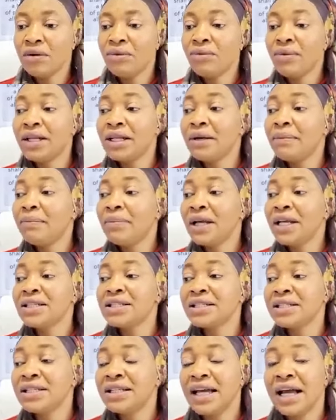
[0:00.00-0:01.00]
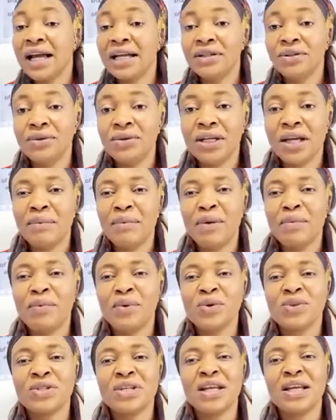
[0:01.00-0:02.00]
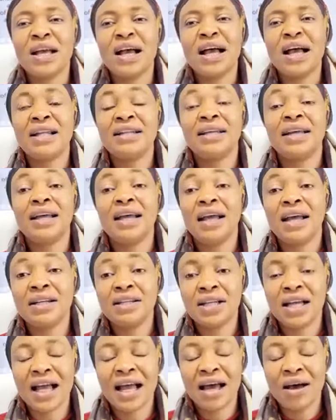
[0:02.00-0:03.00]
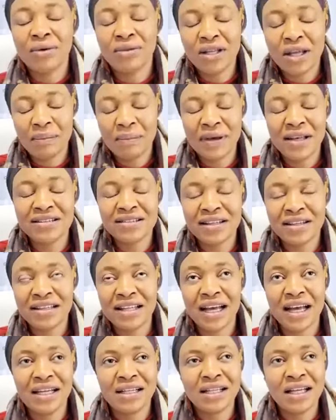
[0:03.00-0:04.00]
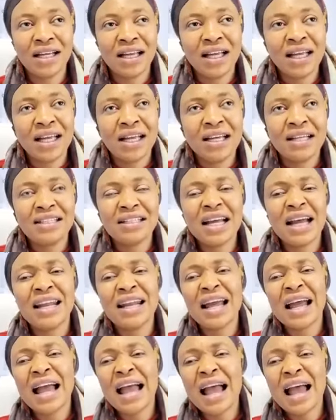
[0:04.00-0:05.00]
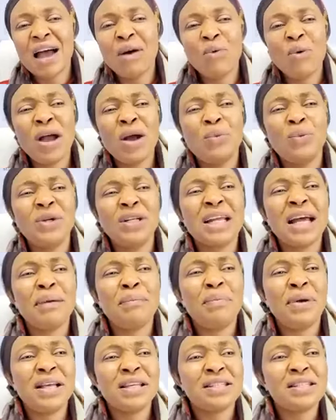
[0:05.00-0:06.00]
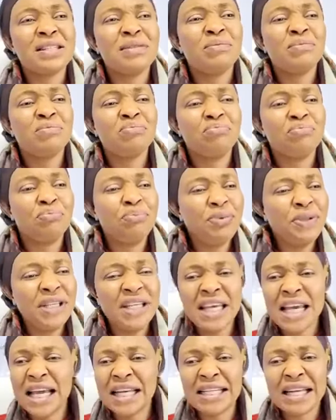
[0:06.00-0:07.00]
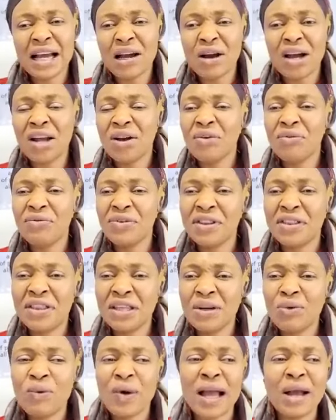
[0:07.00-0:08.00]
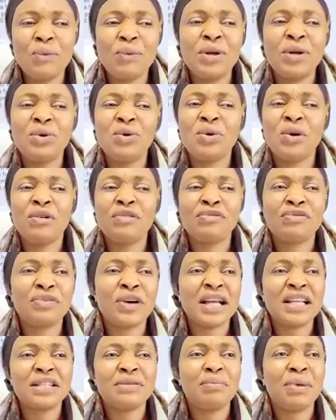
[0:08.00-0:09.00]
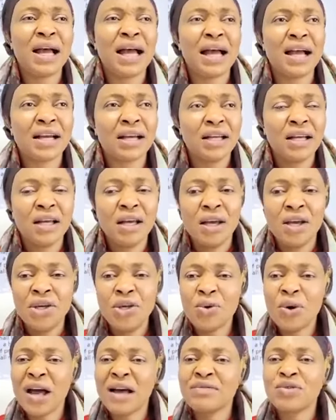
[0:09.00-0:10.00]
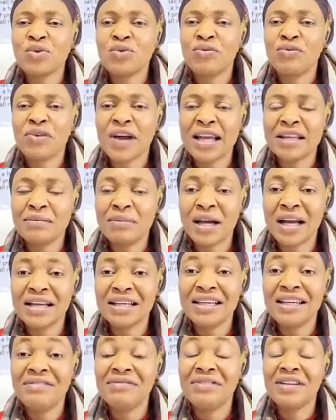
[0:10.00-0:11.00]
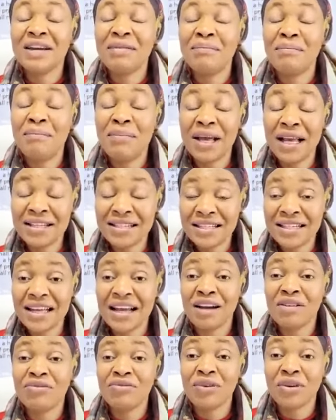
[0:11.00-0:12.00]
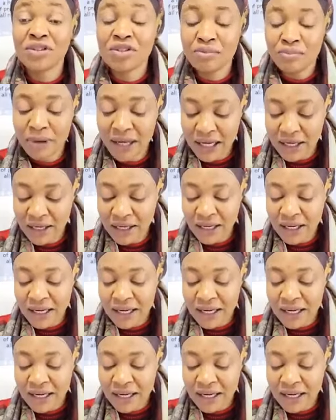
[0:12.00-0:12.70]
When the person died, you hear people say, they heard how the person died. They are like, why would that person bear that kind of a thing? Why would you not fight back? You have to fight back if the person have fought back.